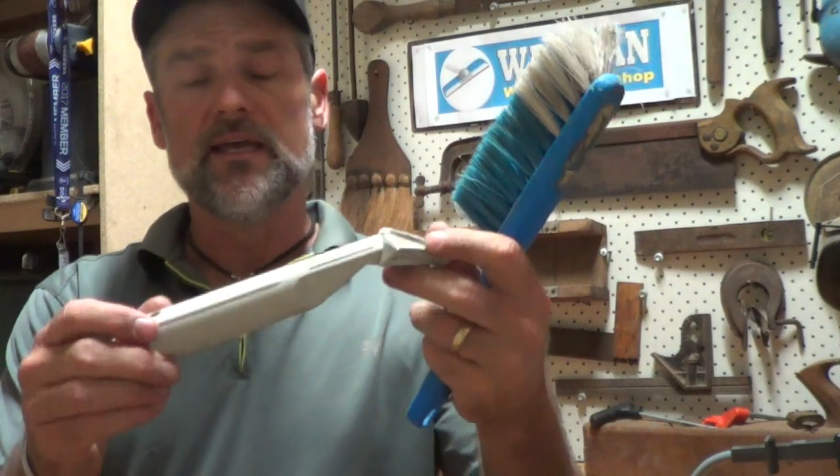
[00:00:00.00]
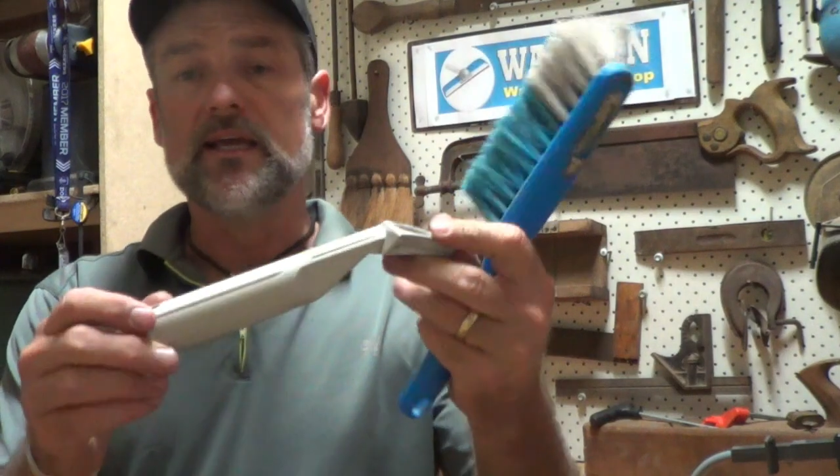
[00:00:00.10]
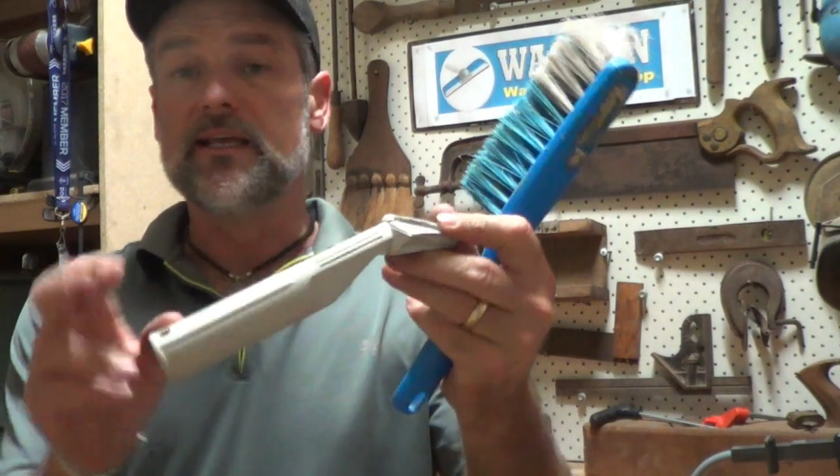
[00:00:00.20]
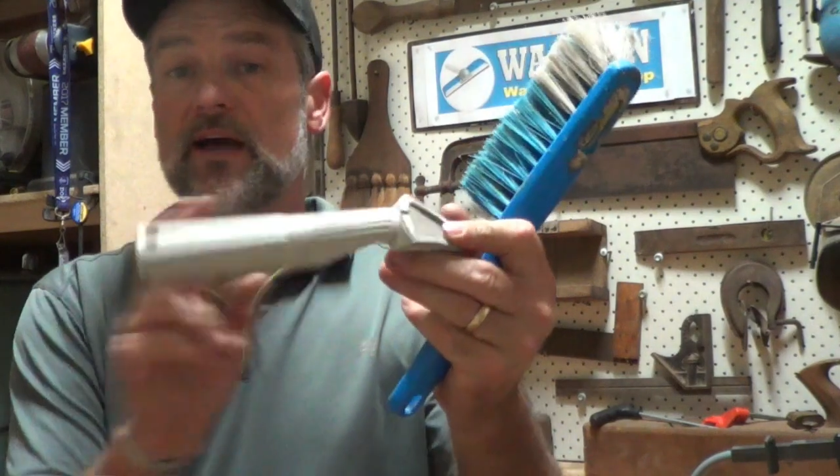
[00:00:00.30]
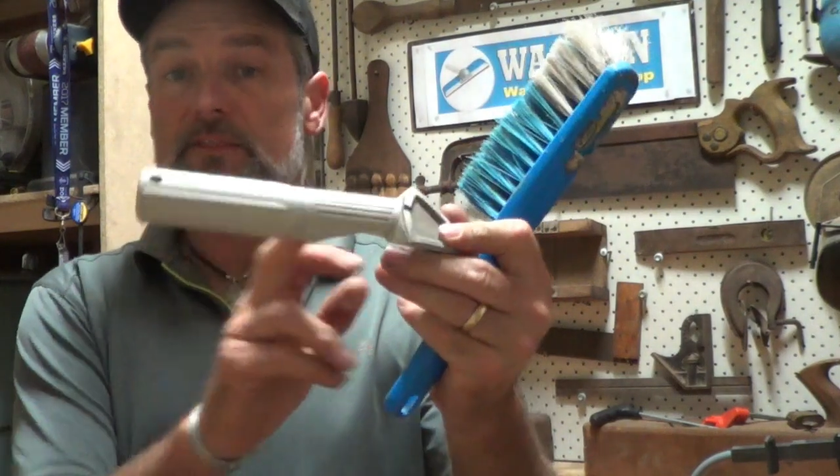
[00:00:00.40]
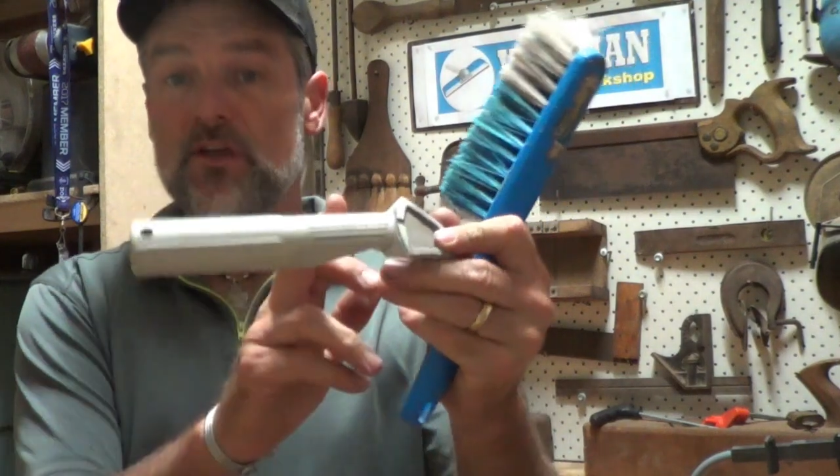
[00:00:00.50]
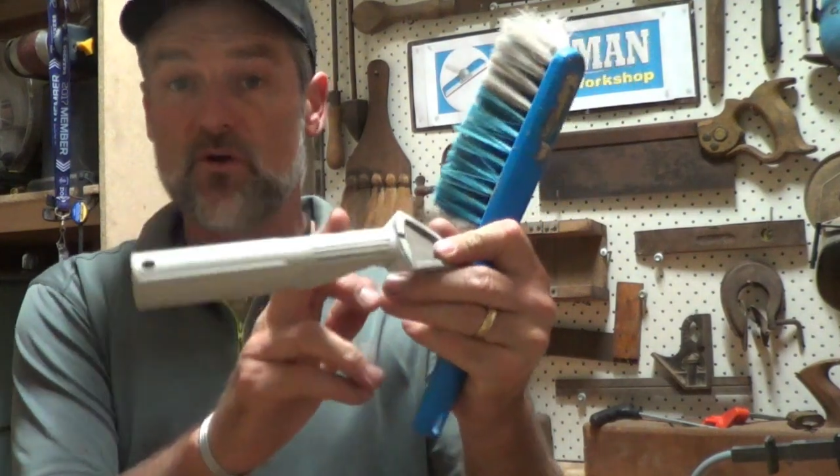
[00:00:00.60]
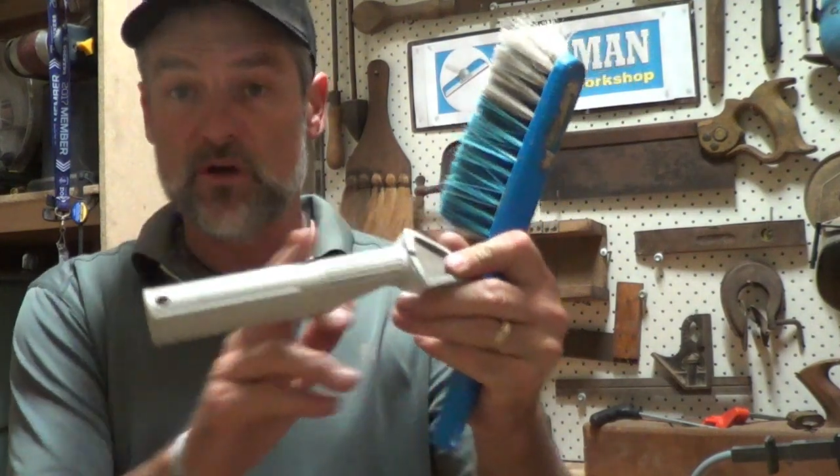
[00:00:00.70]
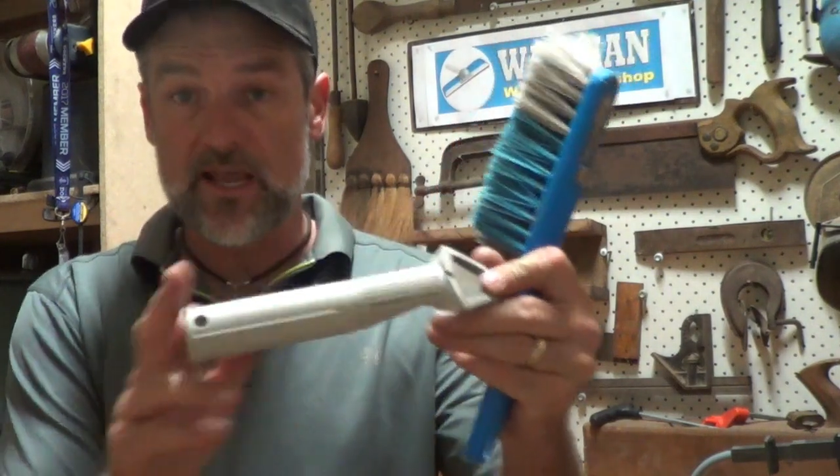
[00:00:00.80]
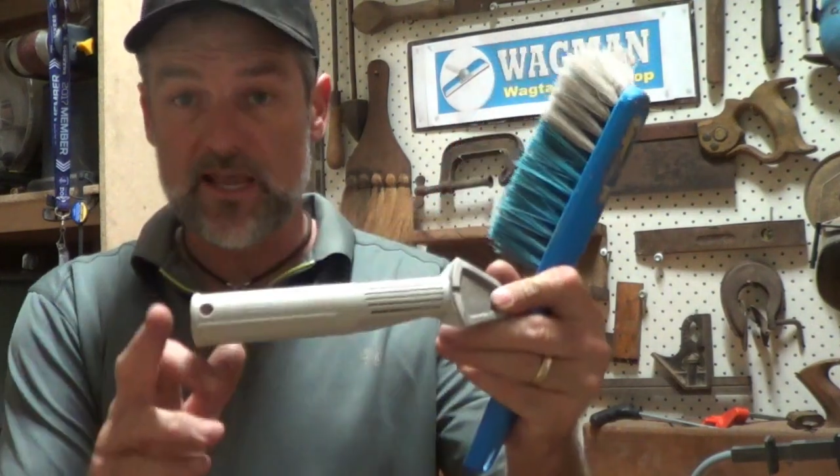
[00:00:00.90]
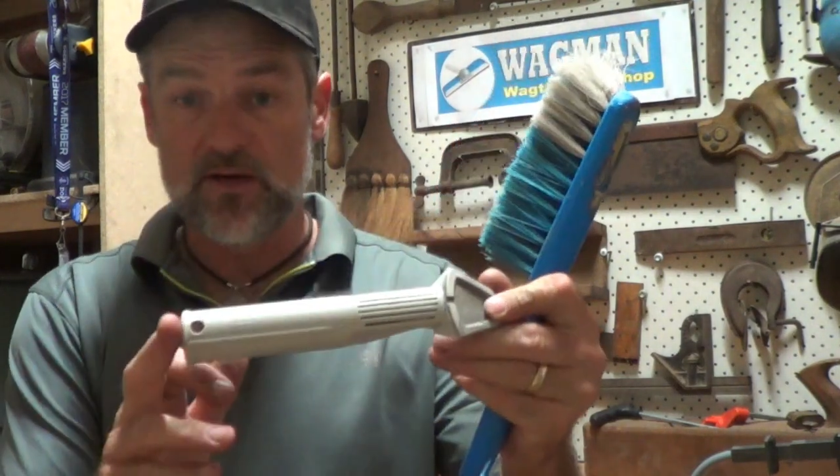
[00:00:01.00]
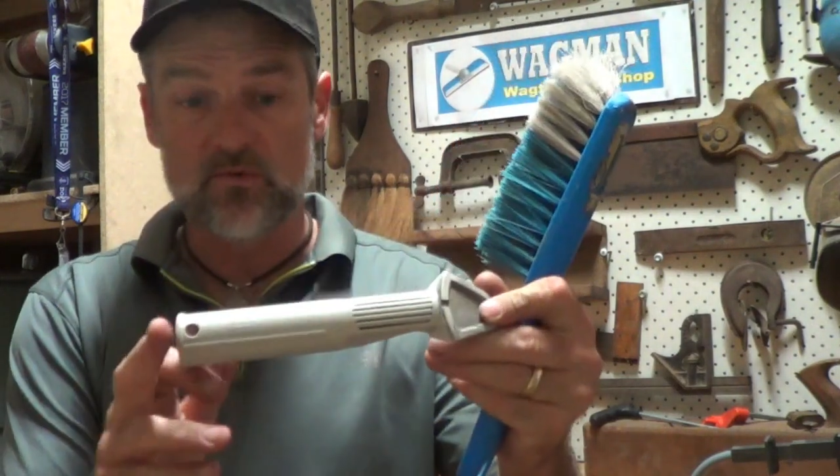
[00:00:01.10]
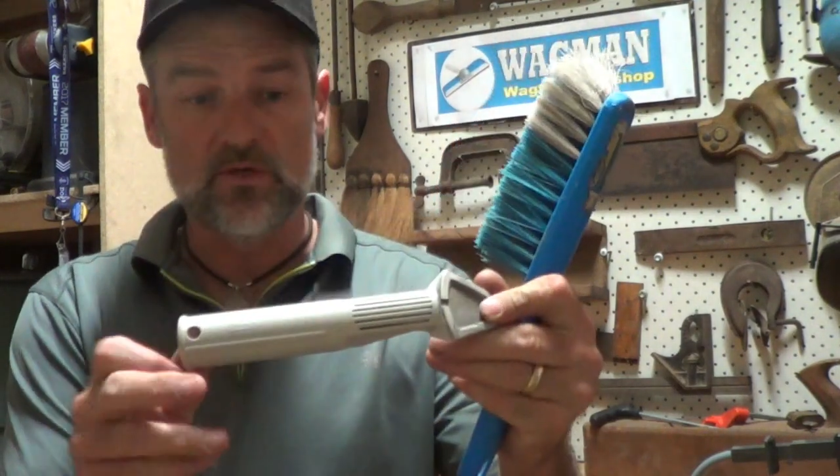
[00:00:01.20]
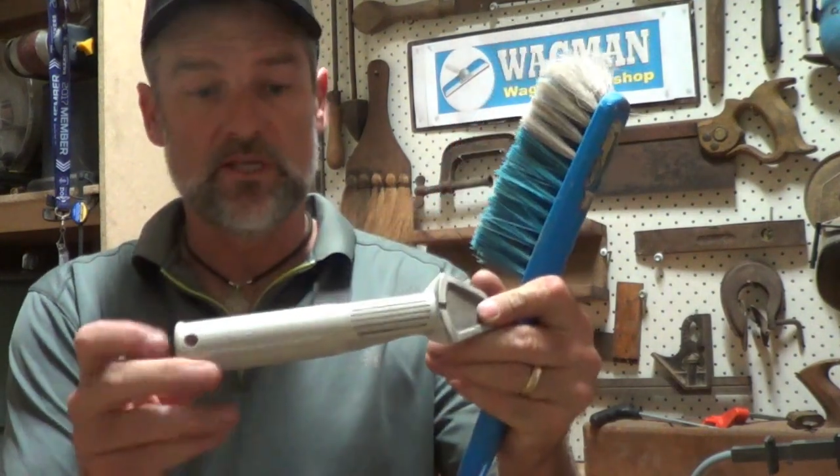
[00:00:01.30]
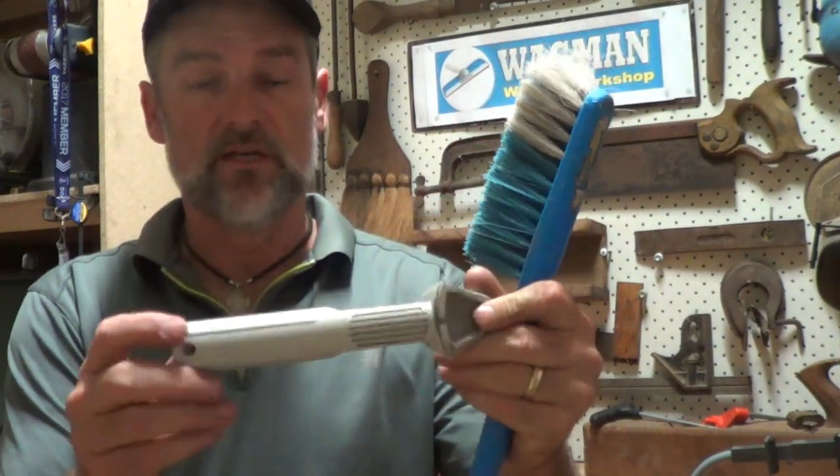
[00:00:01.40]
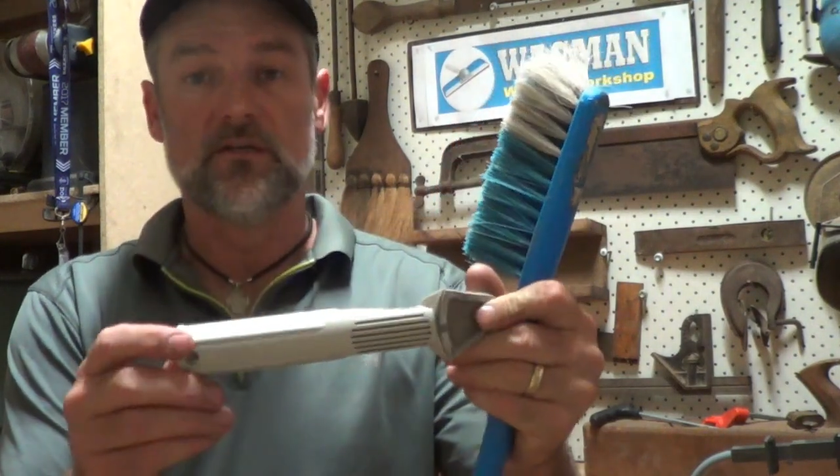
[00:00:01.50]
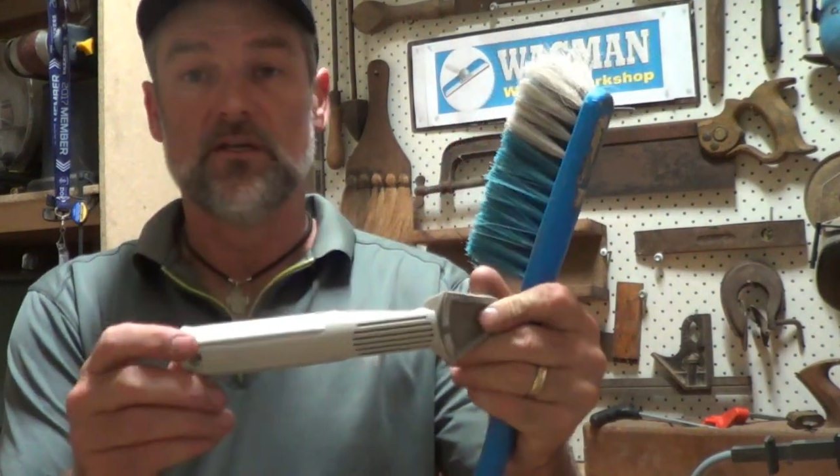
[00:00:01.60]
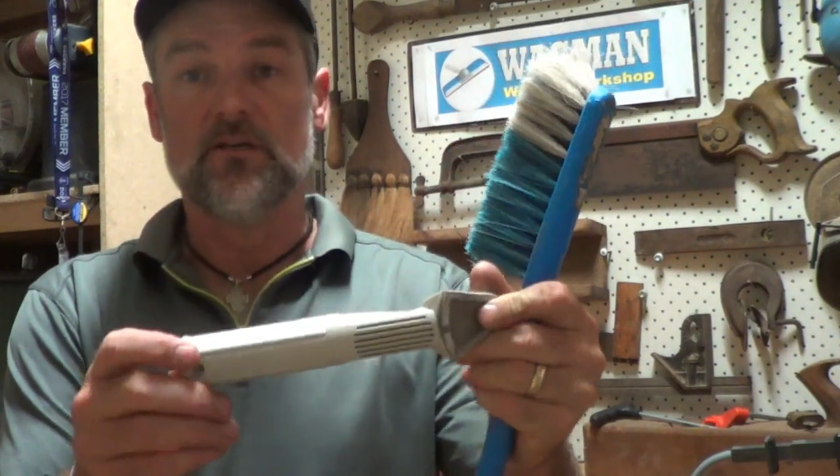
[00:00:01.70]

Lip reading: and cut the old handle down